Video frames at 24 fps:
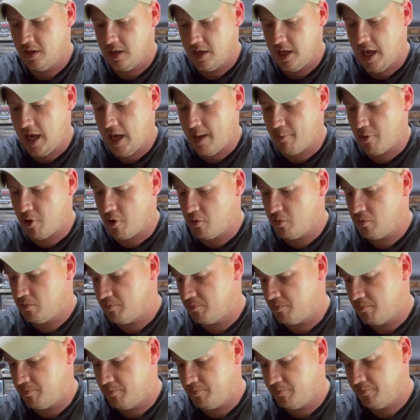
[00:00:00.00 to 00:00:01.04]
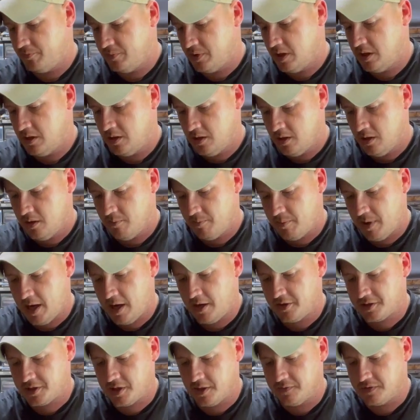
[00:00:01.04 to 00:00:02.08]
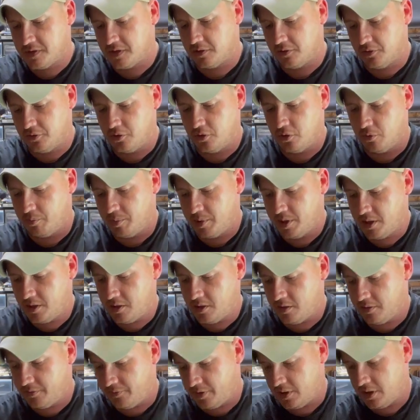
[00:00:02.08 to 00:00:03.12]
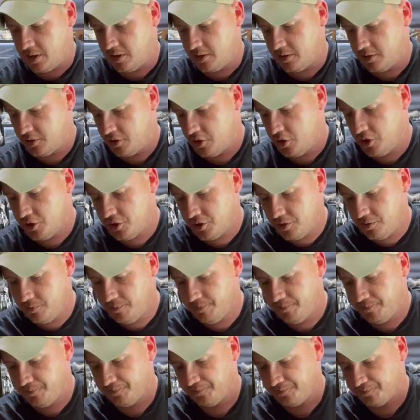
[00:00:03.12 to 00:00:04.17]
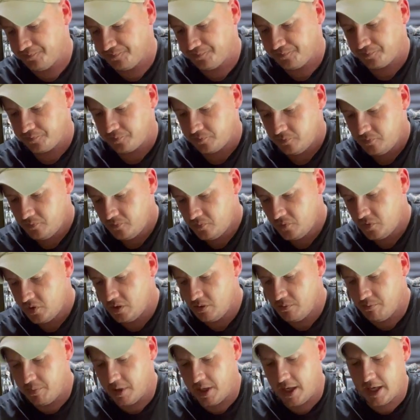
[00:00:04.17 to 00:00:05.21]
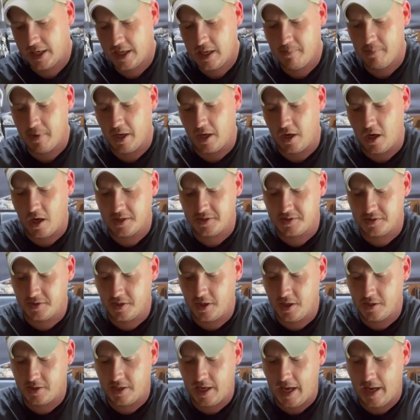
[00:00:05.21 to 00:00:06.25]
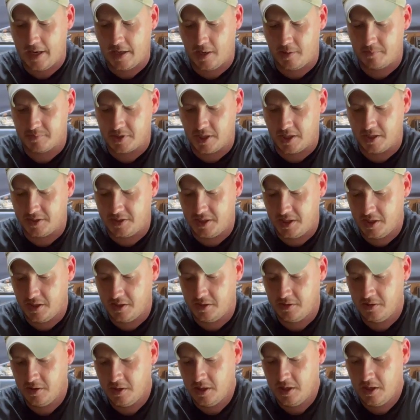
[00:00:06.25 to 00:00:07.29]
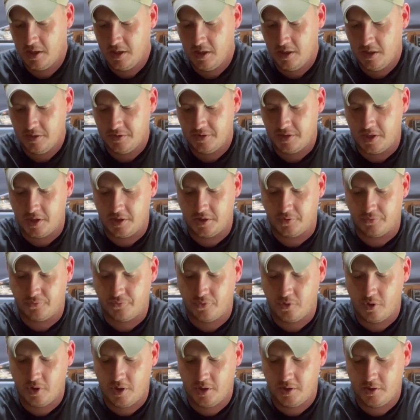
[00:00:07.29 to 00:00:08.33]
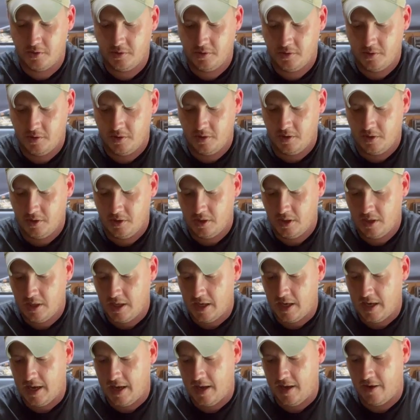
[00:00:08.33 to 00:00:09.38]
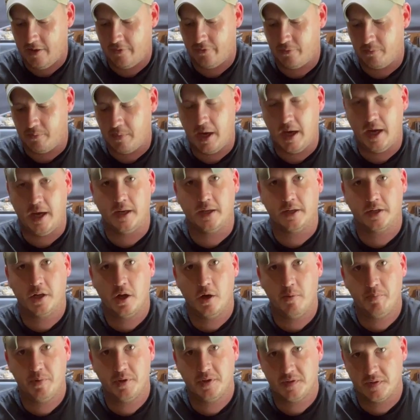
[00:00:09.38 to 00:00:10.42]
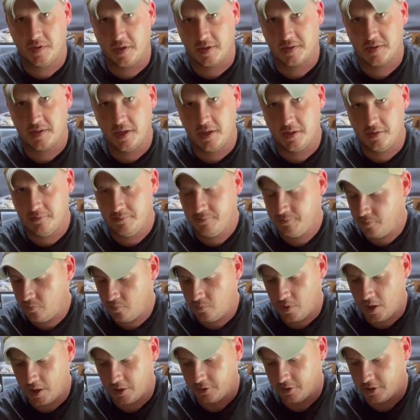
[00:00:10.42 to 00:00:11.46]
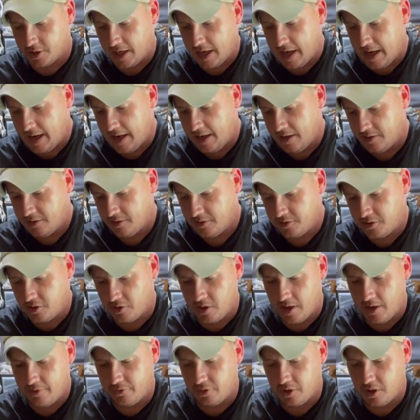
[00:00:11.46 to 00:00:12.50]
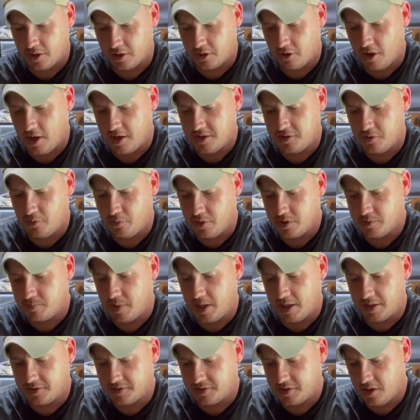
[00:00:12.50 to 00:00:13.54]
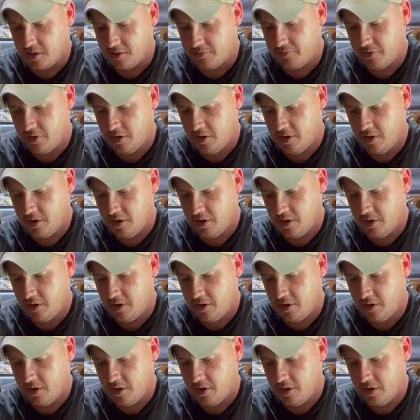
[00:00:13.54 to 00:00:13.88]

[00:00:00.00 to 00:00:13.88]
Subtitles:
ammo pouch gives it a little bit of cushion, but I keep my nods in there 9 times out of 10. Then in the front, I have my compass. Like I said, regular guy, don't have a lot of crazy whiz bang stuff.